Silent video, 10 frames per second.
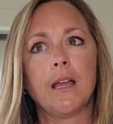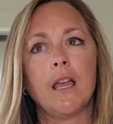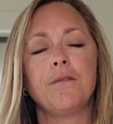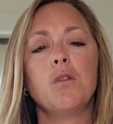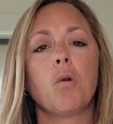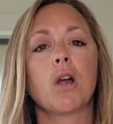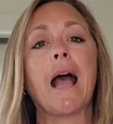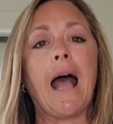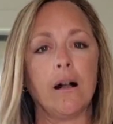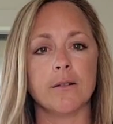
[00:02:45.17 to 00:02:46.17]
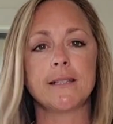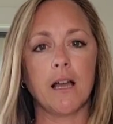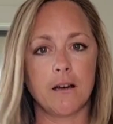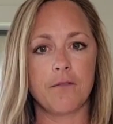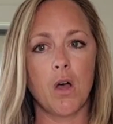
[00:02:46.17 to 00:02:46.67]
if you work
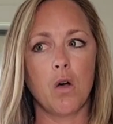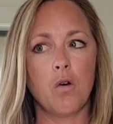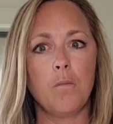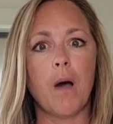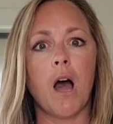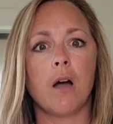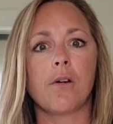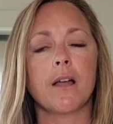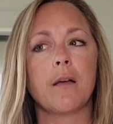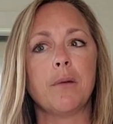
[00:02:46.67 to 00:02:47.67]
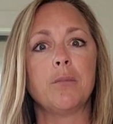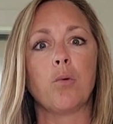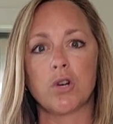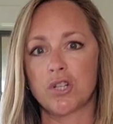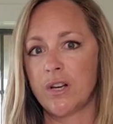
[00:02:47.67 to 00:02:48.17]
outside of the home, I recommend
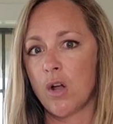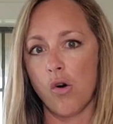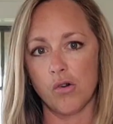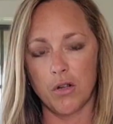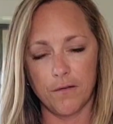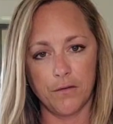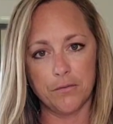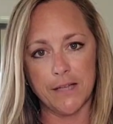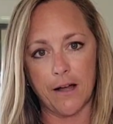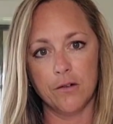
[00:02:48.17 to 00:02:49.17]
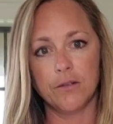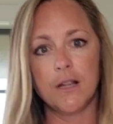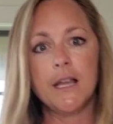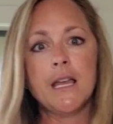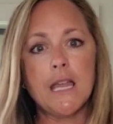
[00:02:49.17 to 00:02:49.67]
portioning all your foods out
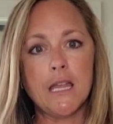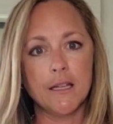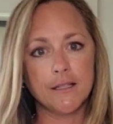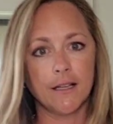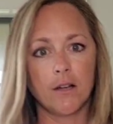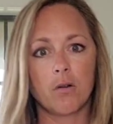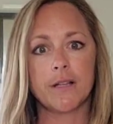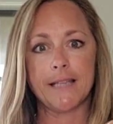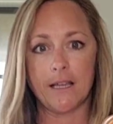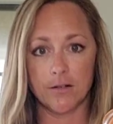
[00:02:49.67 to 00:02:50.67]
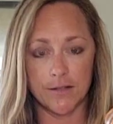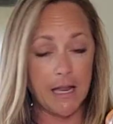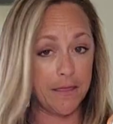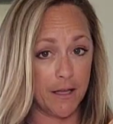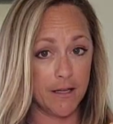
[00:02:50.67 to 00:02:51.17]
into little containers
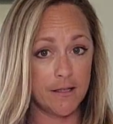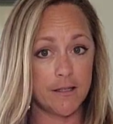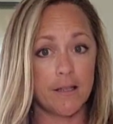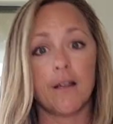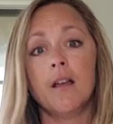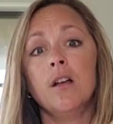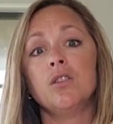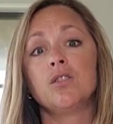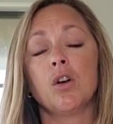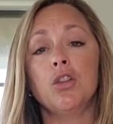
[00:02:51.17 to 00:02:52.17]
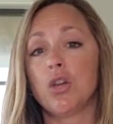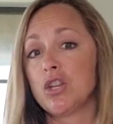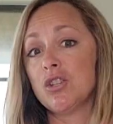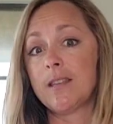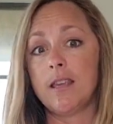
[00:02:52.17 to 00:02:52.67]
like this so you
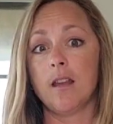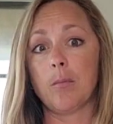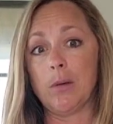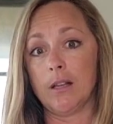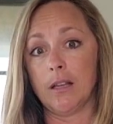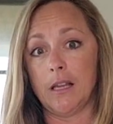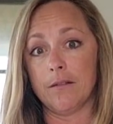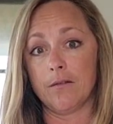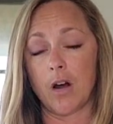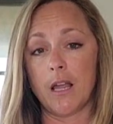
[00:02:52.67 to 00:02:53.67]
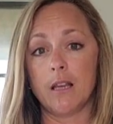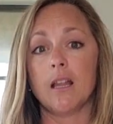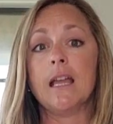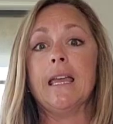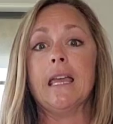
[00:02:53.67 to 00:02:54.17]
could just heat up and leave, right?
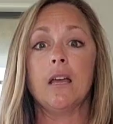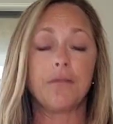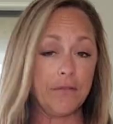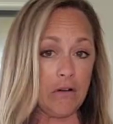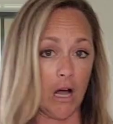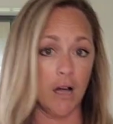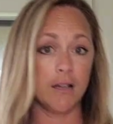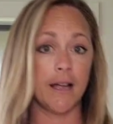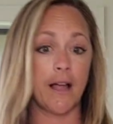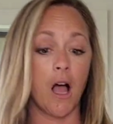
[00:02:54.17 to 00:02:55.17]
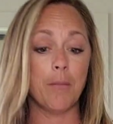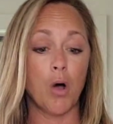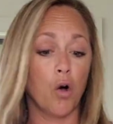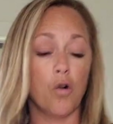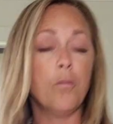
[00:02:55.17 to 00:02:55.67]
If not, like I'm
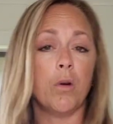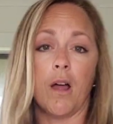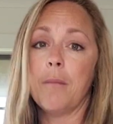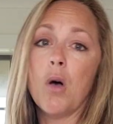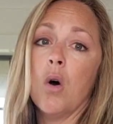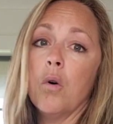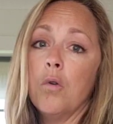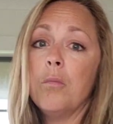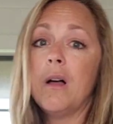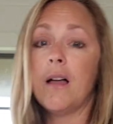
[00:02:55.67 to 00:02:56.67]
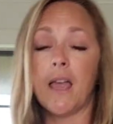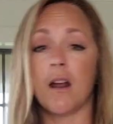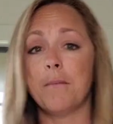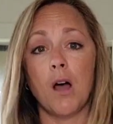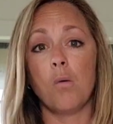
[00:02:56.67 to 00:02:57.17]
home, when I'm home and
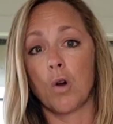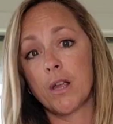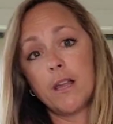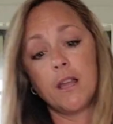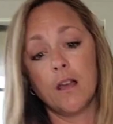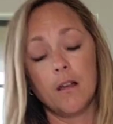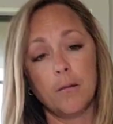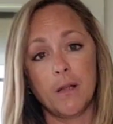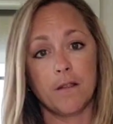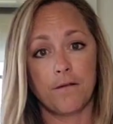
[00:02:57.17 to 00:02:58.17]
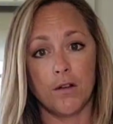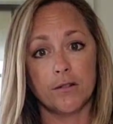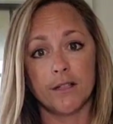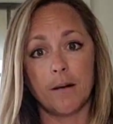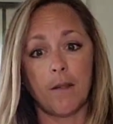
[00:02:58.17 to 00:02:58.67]
I'm not working in the
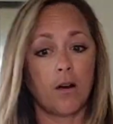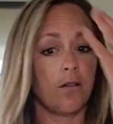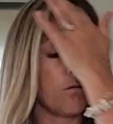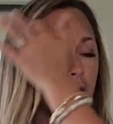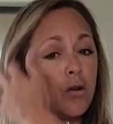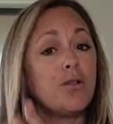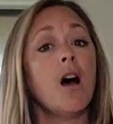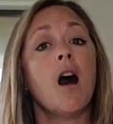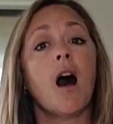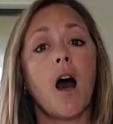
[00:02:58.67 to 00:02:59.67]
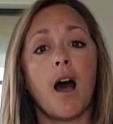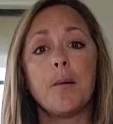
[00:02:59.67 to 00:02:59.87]
field and I'm not on the road, I